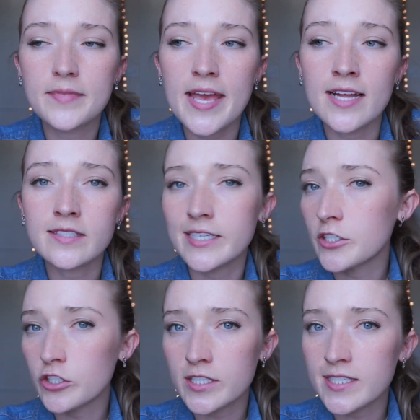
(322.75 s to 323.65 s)

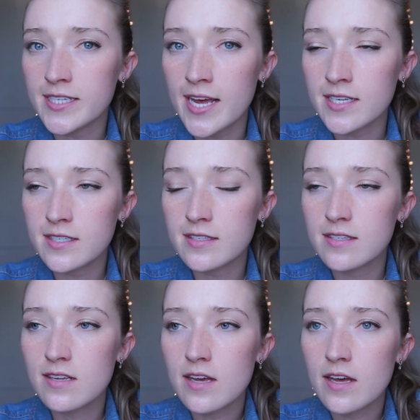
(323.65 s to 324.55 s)
ancestry
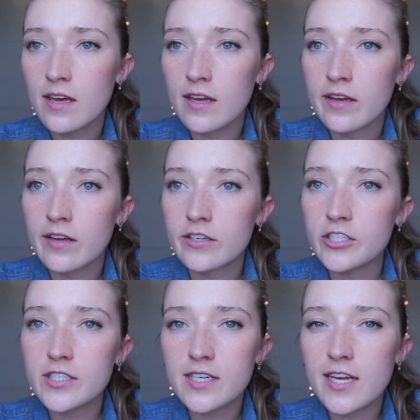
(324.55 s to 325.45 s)
tests
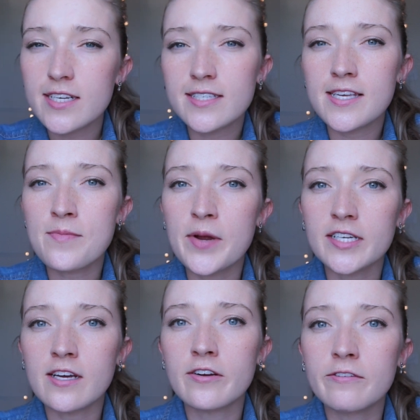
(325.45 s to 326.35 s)
just to kind of see a
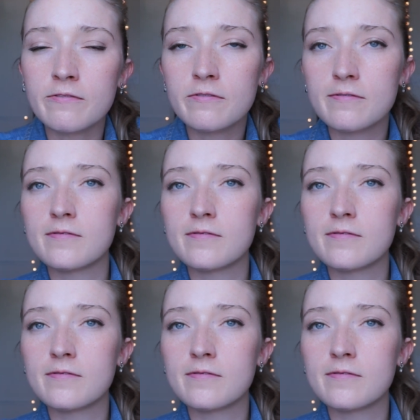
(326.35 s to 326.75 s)
breakdown of